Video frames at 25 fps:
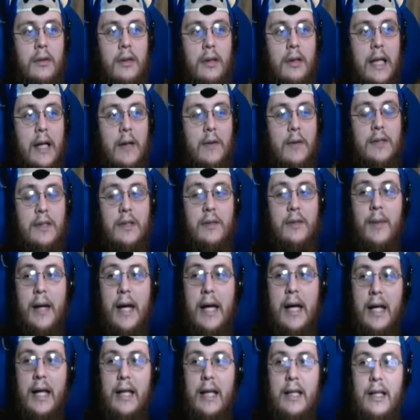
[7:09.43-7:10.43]
That was the
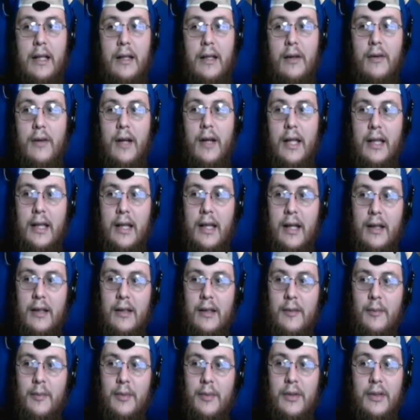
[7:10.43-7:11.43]
bad ending though right
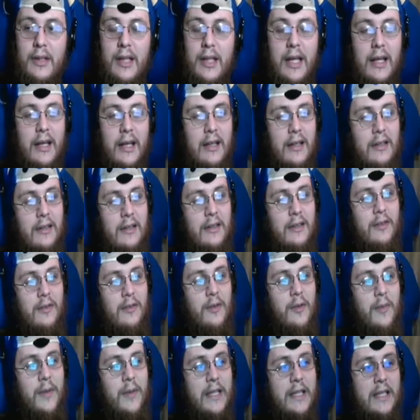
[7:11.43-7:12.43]
there, bootleg.
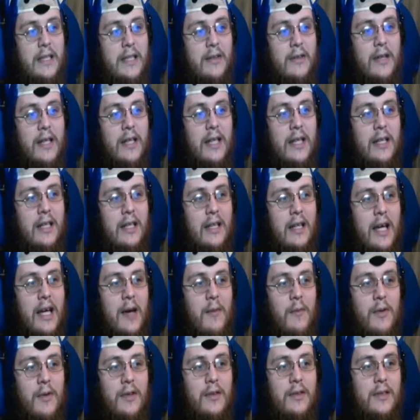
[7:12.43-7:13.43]
We missed 3
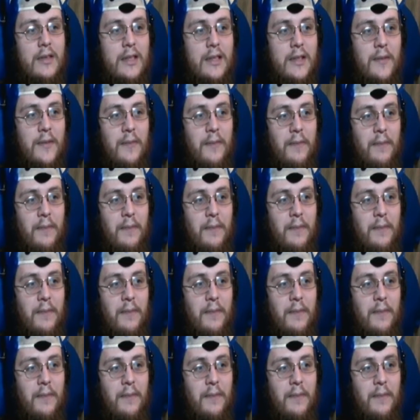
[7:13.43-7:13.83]
emeralds.